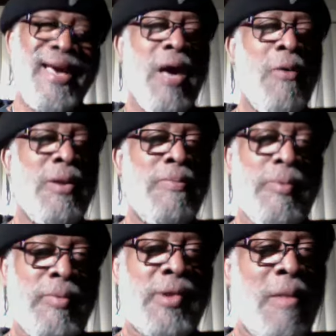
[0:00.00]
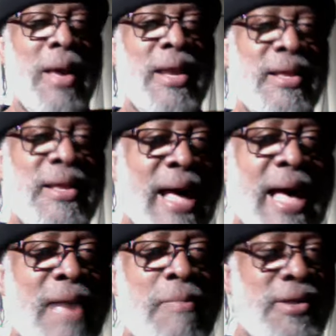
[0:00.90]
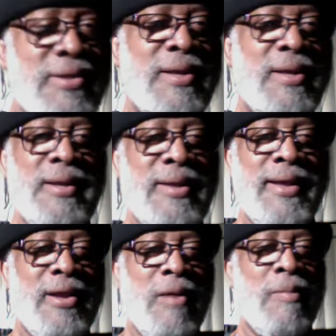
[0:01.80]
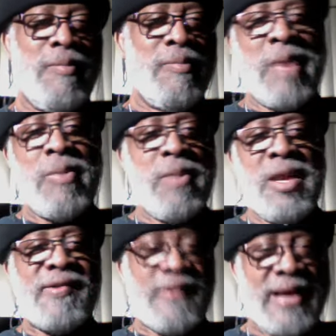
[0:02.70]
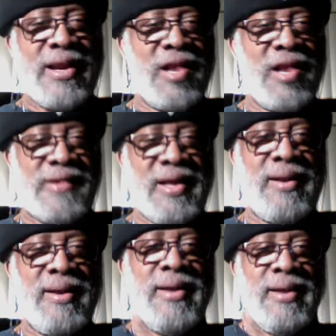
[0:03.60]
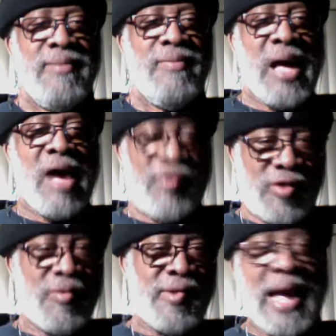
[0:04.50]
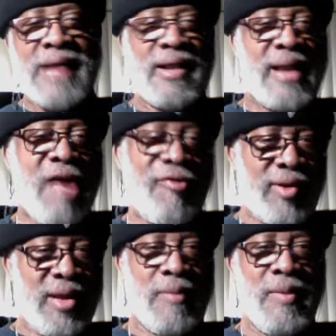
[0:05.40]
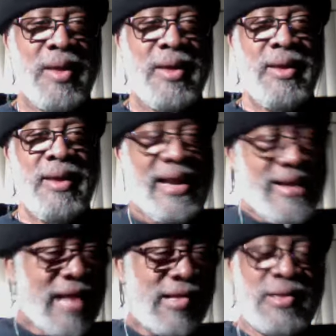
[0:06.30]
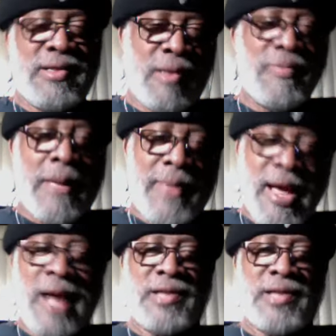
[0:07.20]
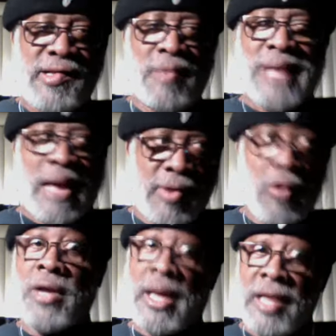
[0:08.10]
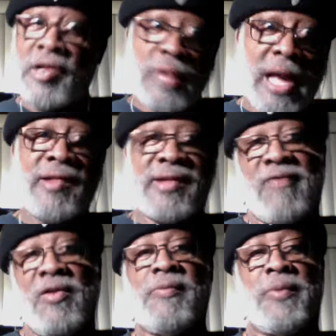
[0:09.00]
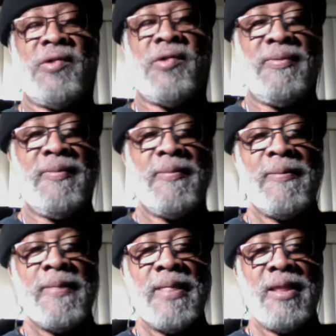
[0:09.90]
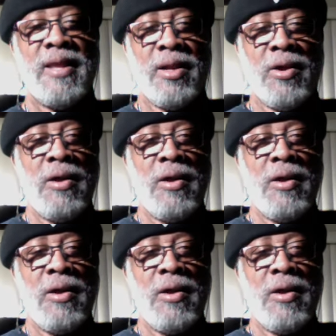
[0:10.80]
when somebody died, but, you know, maybe minutes later, they still have some signs of life in them. And that's sometimes the doctors sometimes say, okay, let's try and save this person, you know?